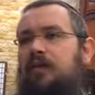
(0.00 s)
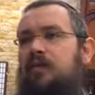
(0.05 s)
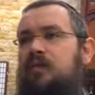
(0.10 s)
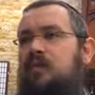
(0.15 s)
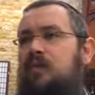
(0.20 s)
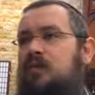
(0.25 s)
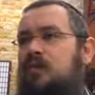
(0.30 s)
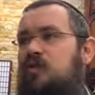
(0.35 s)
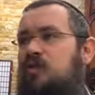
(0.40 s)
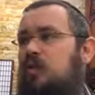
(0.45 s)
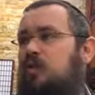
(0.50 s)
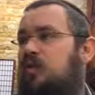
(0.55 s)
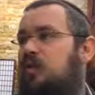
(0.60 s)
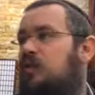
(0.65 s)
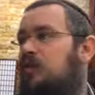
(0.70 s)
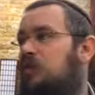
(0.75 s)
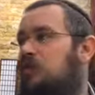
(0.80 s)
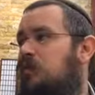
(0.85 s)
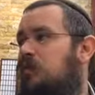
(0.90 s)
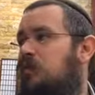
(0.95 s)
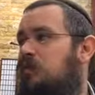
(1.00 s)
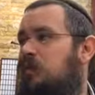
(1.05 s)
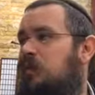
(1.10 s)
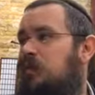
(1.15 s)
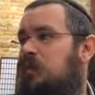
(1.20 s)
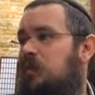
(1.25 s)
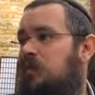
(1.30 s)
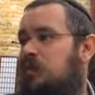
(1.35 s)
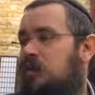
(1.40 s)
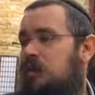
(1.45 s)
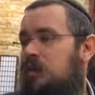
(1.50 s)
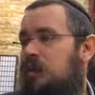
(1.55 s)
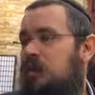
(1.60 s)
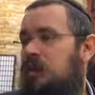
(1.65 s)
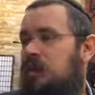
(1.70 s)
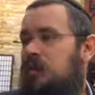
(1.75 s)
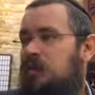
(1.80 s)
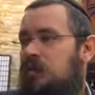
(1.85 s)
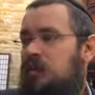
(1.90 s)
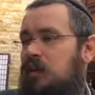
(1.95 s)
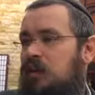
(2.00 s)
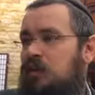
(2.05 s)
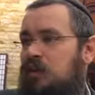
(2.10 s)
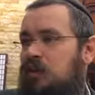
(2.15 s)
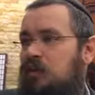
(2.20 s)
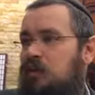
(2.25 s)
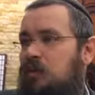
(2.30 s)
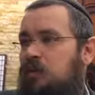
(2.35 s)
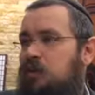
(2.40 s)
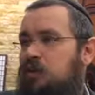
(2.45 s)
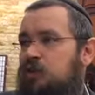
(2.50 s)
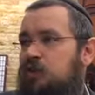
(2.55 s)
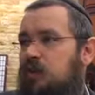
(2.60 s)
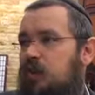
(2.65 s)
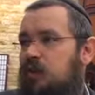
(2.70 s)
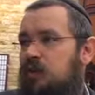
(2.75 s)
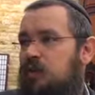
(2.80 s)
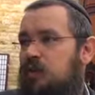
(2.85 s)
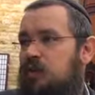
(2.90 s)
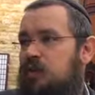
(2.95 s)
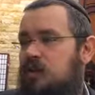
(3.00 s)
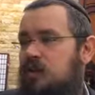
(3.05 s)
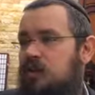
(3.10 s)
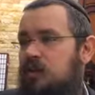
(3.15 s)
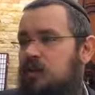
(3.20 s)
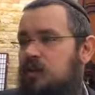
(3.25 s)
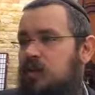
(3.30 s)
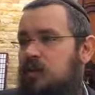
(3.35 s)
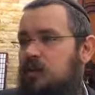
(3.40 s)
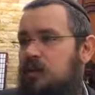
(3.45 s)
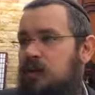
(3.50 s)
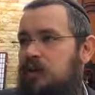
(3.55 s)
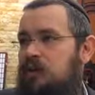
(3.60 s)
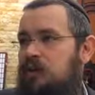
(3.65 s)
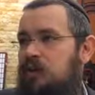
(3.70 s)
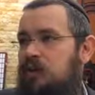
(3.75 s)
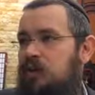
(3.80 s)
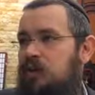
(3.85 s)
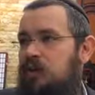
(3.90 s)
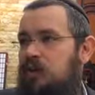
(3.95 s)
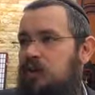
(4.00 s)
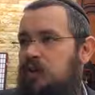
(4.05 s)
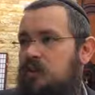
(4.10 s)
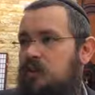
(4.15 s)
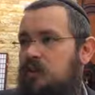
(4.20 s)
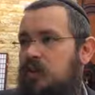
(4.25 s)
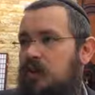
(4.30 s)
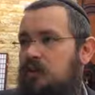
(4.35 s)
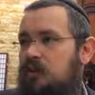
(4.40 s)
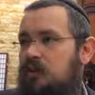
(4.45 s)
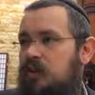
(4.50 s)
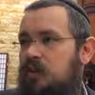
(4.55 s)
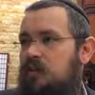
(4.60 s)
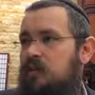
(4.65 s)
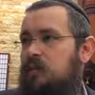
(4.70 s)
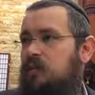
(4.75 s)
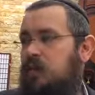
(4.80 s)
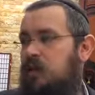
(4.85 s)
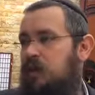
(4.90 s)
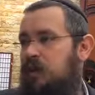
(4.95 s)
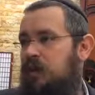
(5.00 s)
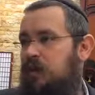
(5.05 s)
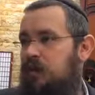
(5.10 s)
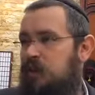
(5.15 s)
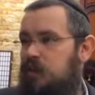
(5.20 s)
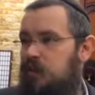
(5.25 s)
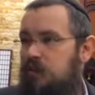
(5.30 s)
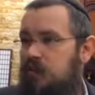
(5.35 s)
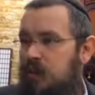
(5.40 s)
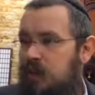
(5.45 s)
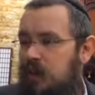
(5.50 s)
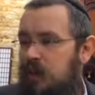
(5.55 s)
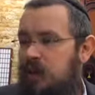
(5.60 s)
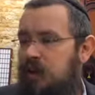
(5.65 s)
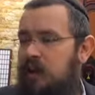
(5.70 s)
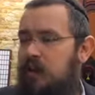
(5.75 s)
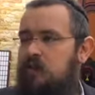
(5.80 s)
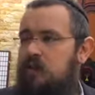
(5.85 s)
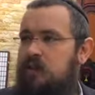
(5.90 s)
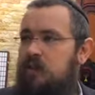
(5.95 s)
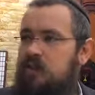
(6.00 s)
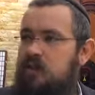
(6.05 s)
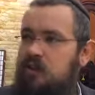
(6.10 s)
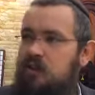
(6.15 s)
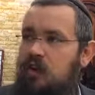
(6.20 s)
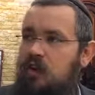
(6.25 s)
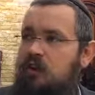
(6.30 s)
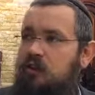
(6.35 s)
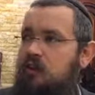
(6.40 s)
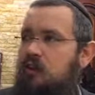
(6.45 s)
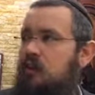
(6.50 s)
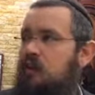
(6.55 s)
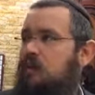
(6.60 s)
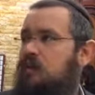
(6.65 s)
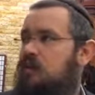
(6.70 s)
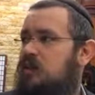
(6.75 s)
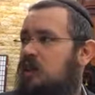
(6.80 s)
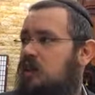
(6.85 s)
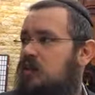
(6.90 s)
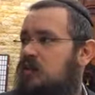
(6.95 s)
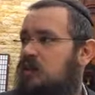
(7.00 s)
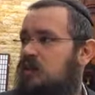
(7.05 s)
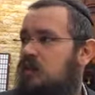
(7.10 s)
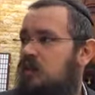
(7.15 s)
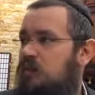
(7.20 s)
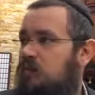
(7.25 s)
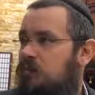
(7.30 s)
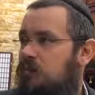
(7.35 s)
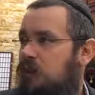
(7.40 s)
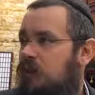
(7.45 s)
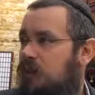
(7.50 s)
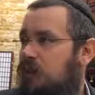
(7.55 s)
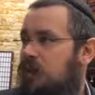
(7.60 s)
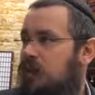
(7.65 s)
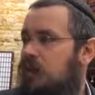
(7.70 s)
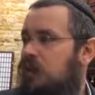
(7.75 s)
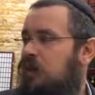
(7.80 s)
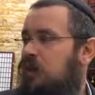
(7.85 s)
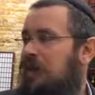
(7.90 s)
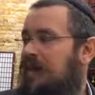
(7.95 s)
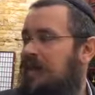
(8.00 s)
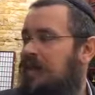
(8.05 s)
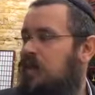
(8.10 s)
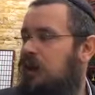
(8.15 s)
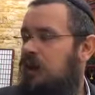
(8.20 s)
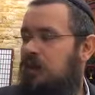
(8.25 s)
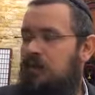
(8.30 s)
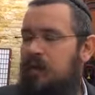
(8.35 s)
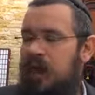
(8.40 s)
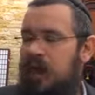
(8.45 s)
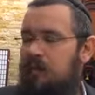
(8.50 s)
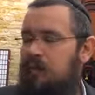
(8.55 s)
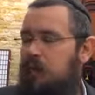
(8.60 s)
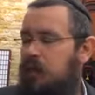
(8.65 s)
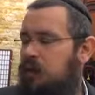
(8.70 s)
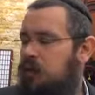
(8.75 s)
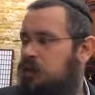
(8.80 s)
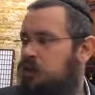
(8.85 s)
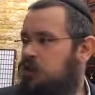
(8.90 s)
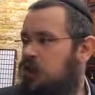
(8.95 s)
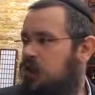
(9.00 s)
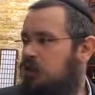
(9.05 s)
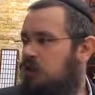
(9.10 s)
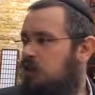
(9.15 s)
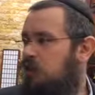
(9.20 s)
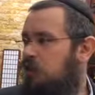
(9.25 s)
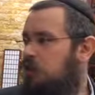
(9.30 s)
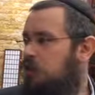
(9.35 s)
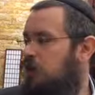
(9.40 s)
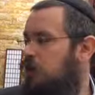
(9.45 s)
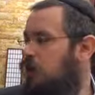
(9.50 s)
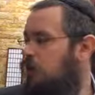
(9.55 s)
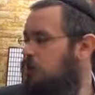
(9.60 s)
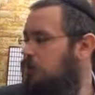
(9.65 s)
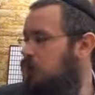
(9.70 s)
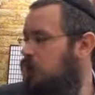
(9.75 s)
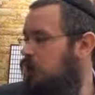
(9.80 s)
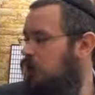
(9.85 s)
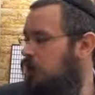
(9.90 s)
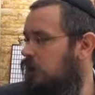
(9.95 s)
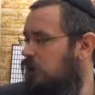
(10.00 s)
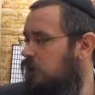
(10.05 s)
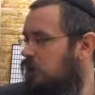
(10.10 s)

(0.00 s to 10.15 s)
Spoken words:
So, in Chumash Dvarim, there's a pasuk that talks about it says Banamat Hashem Lekechem. This is going to then it says Ki Am Kadesh Ata Uvechab Bachar